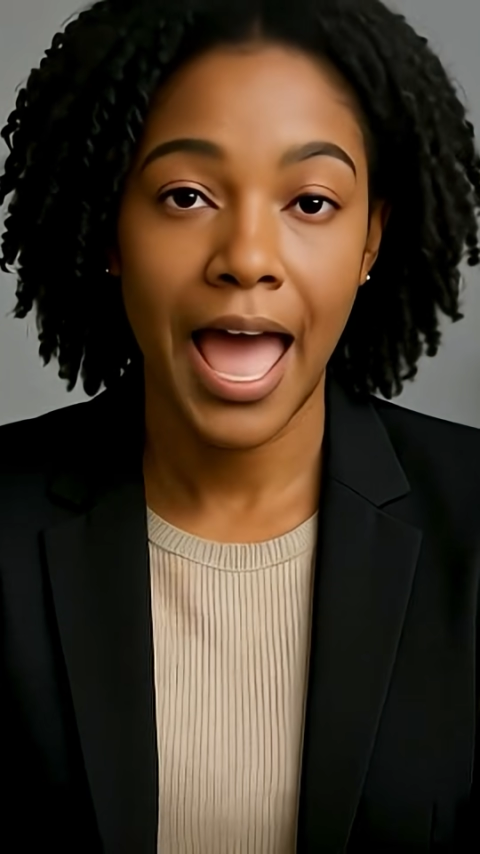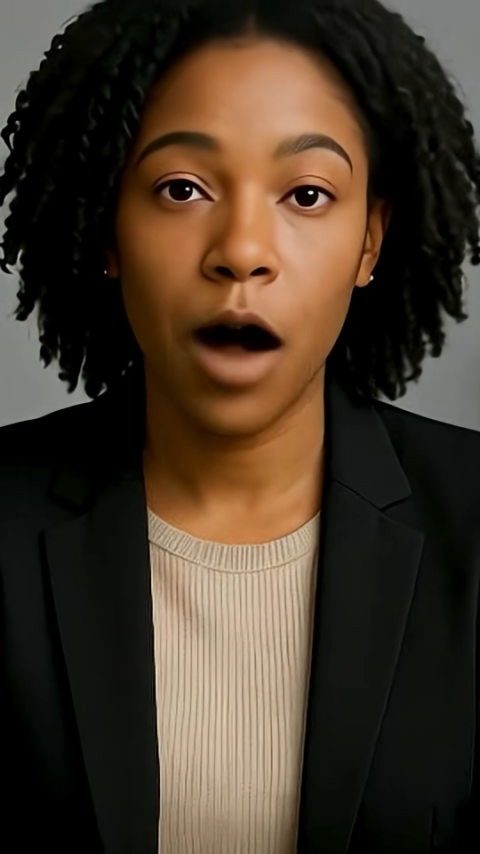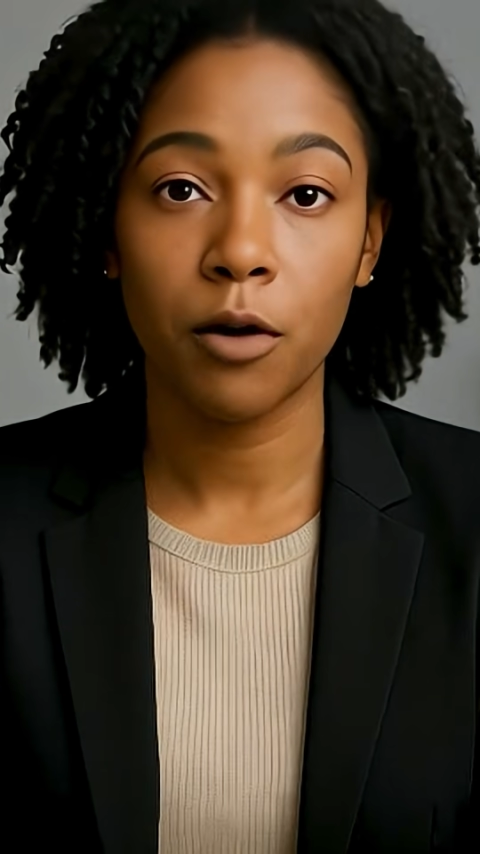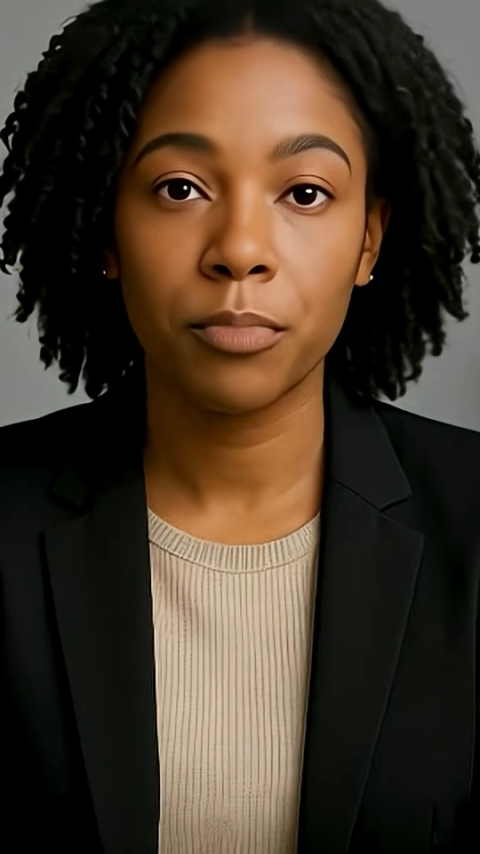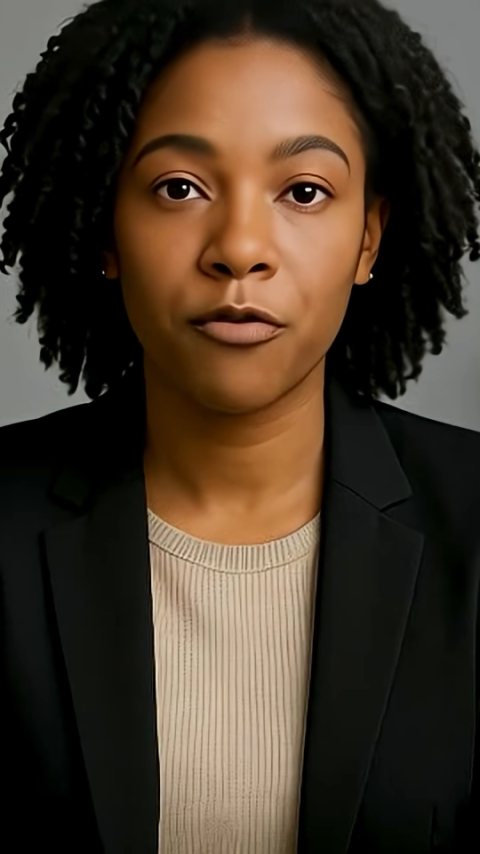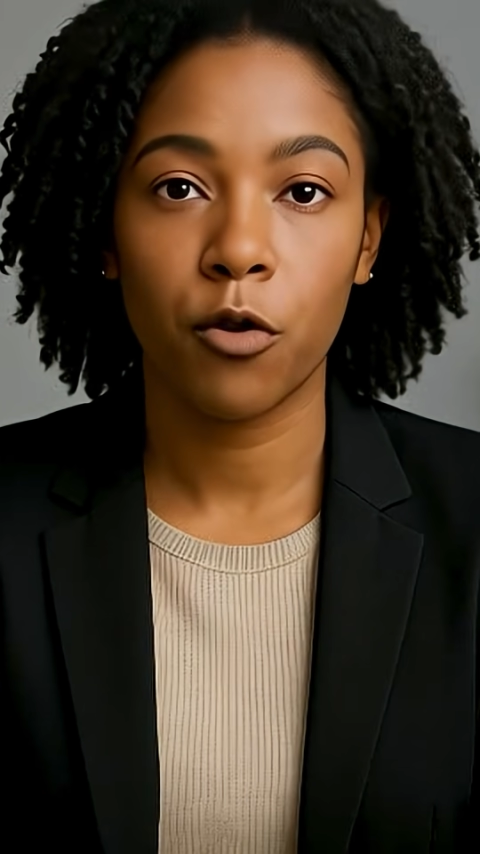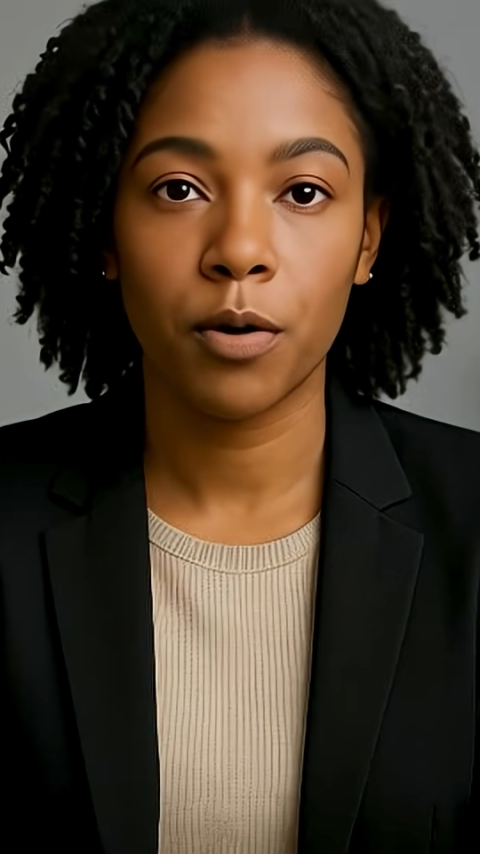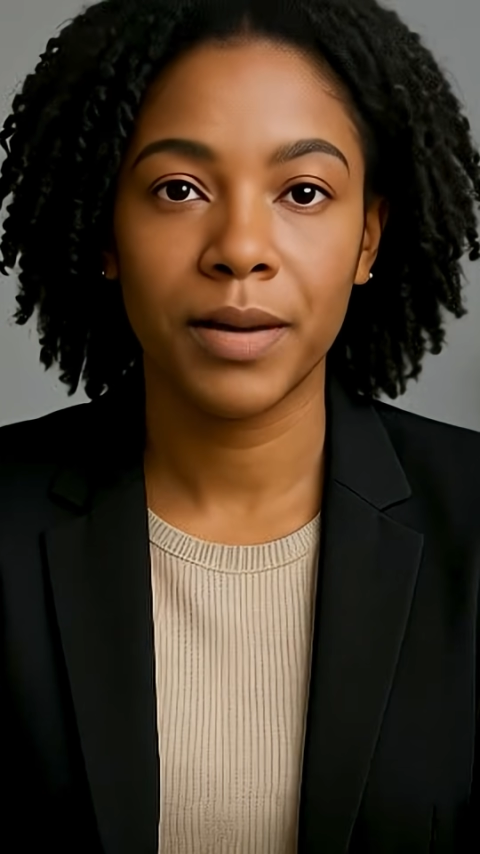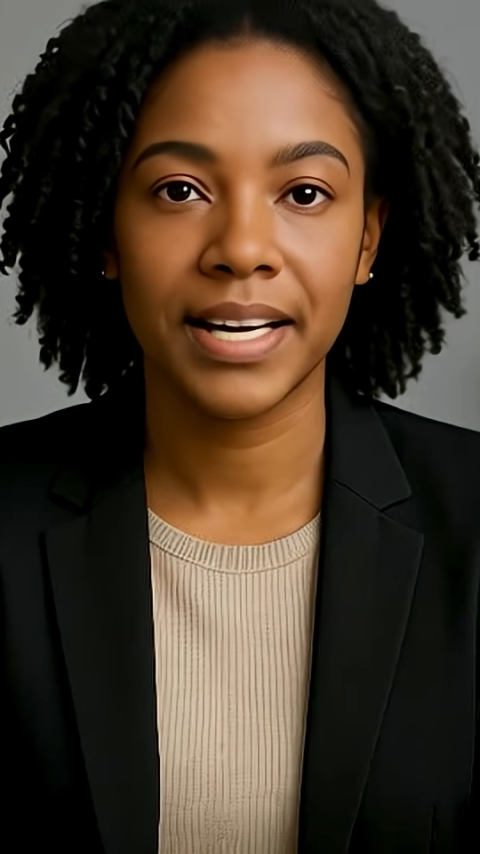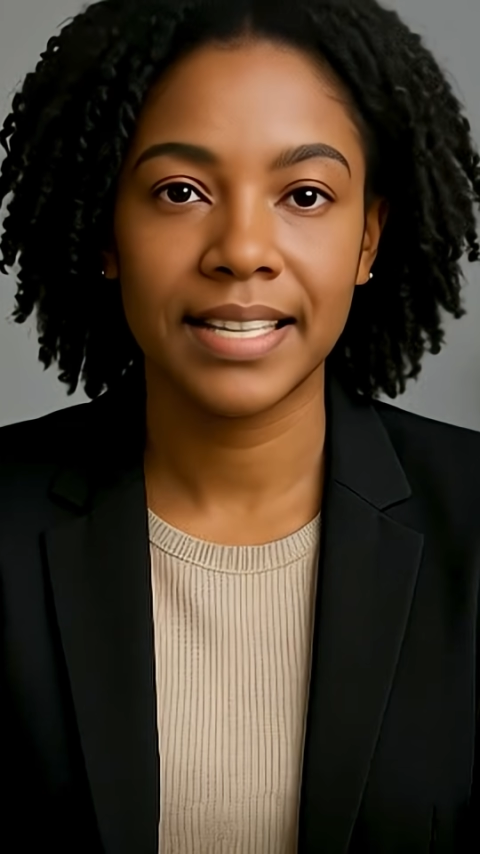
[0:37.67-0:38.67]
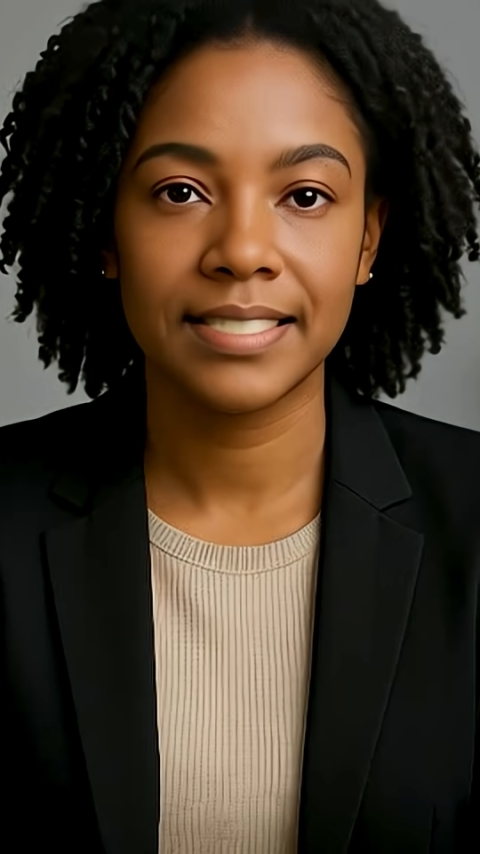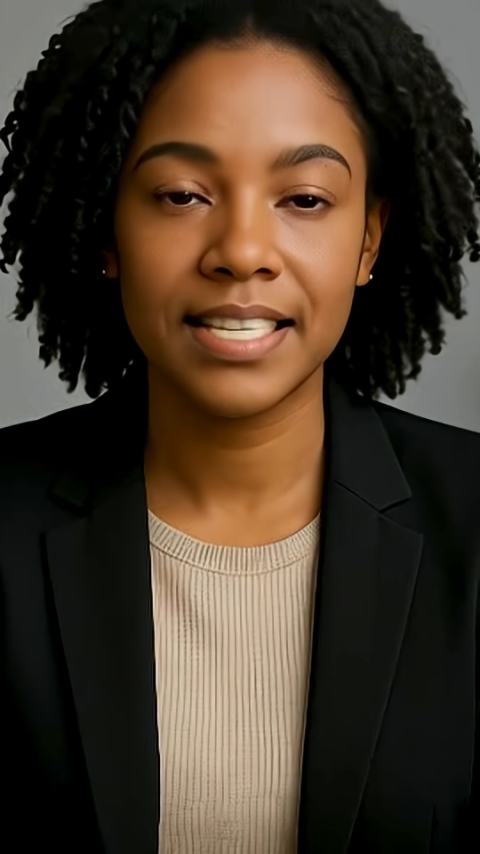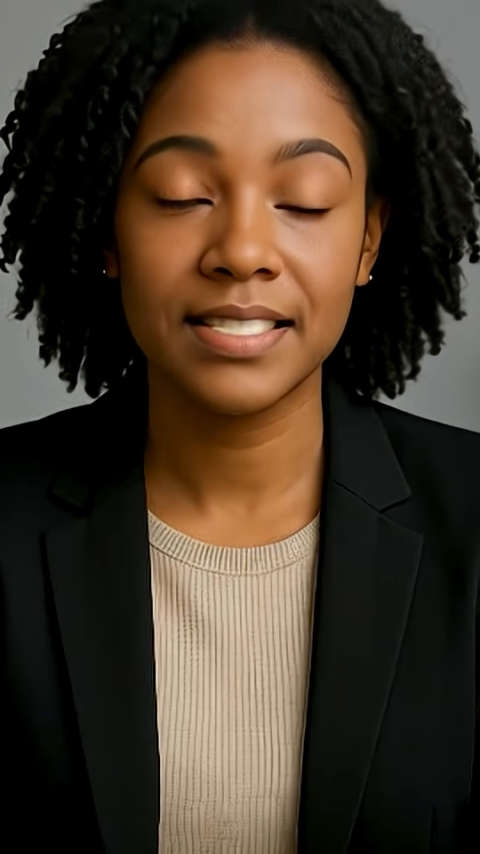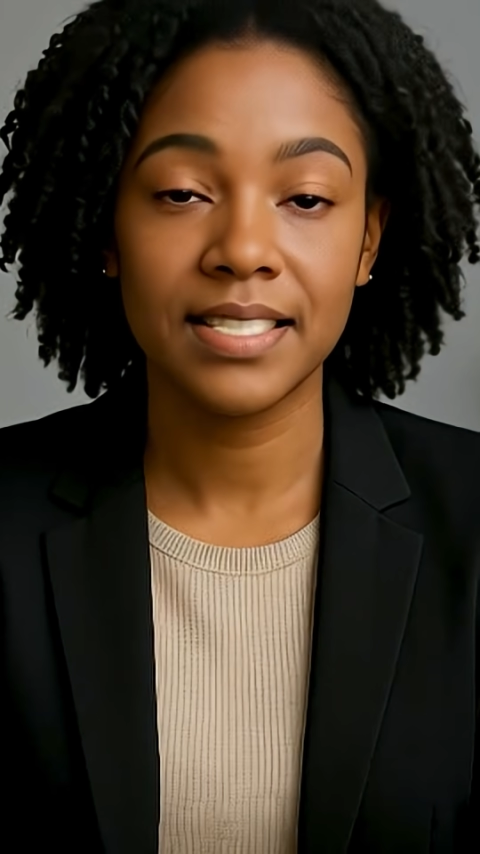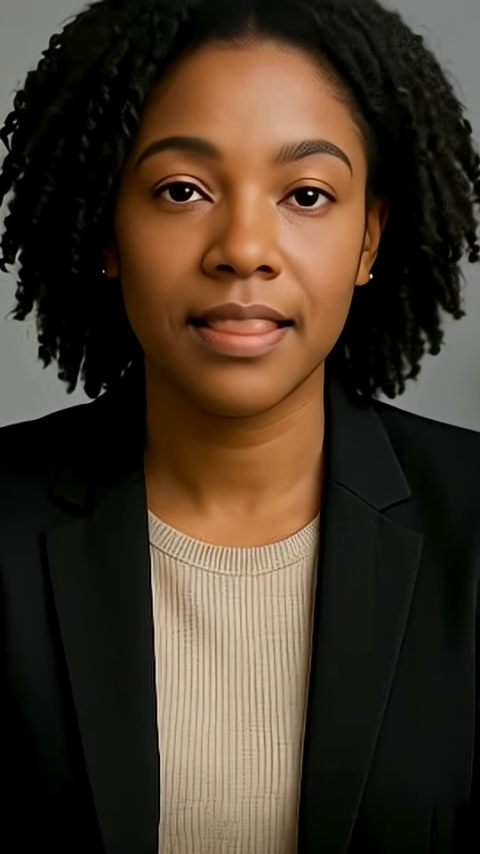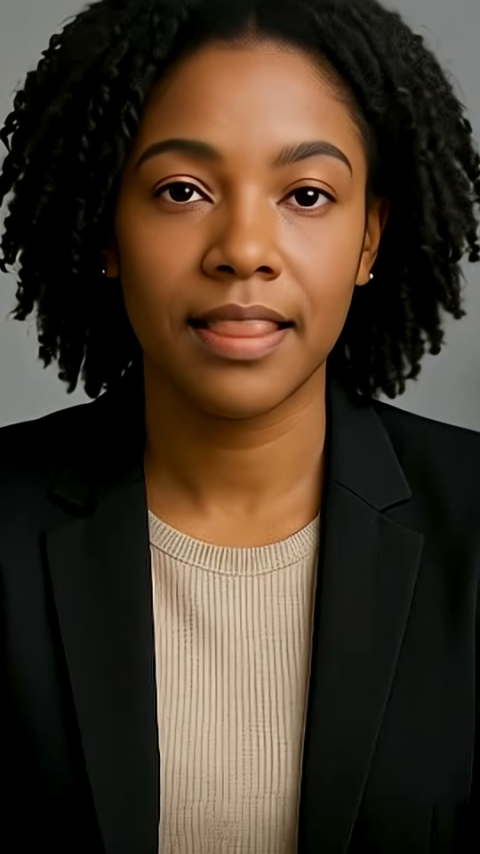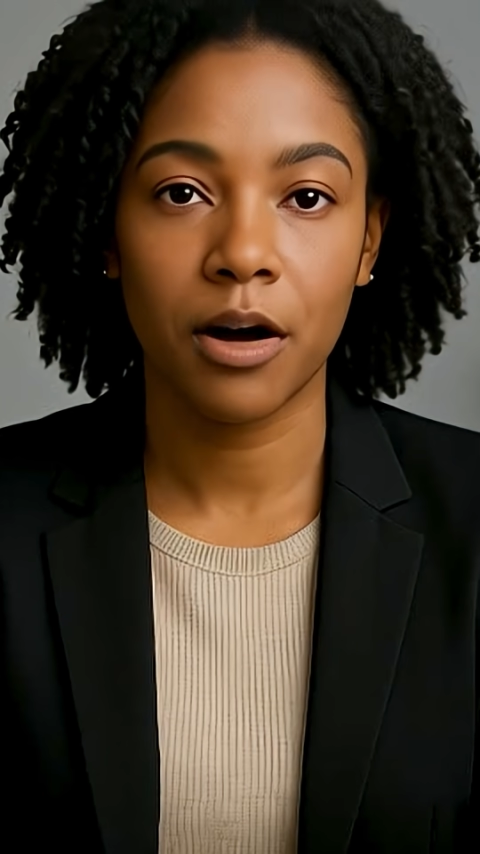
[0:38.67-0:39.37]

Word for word: outperforming existing